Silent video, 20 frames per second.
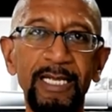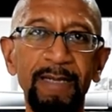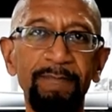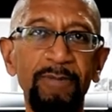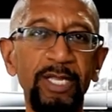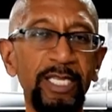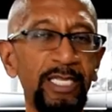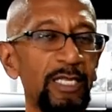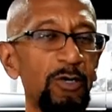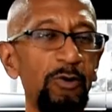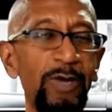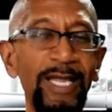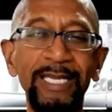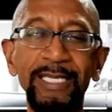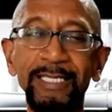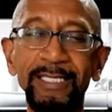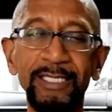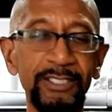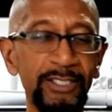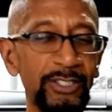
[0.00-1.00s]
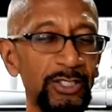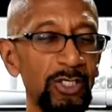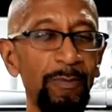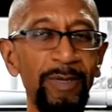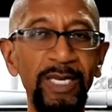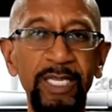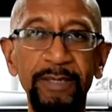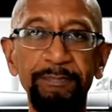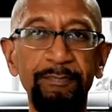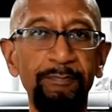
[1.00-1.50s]
But you can go any, there's so
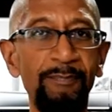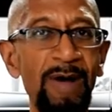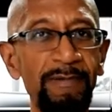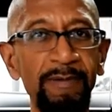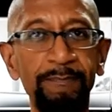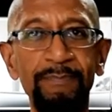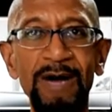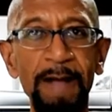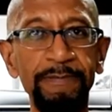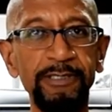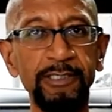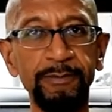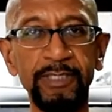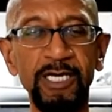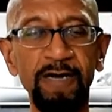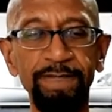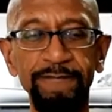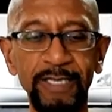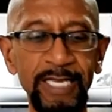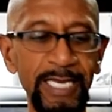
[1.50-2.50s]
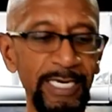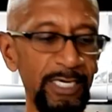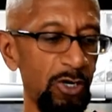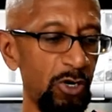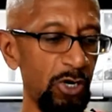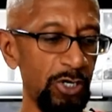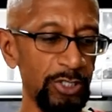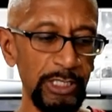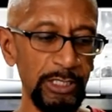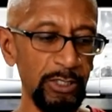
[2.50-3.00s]
many mom and pop stuff, you get
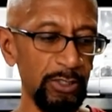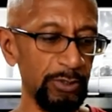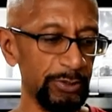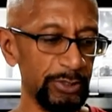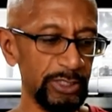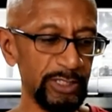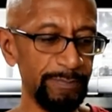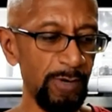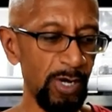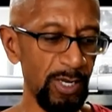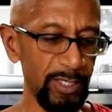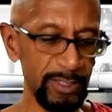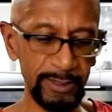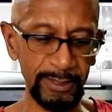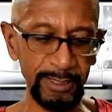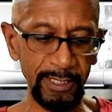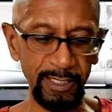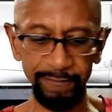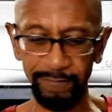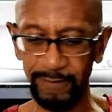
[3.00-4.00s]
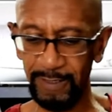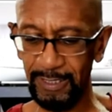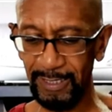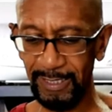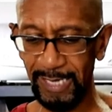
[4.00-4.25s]
all your little small stuff,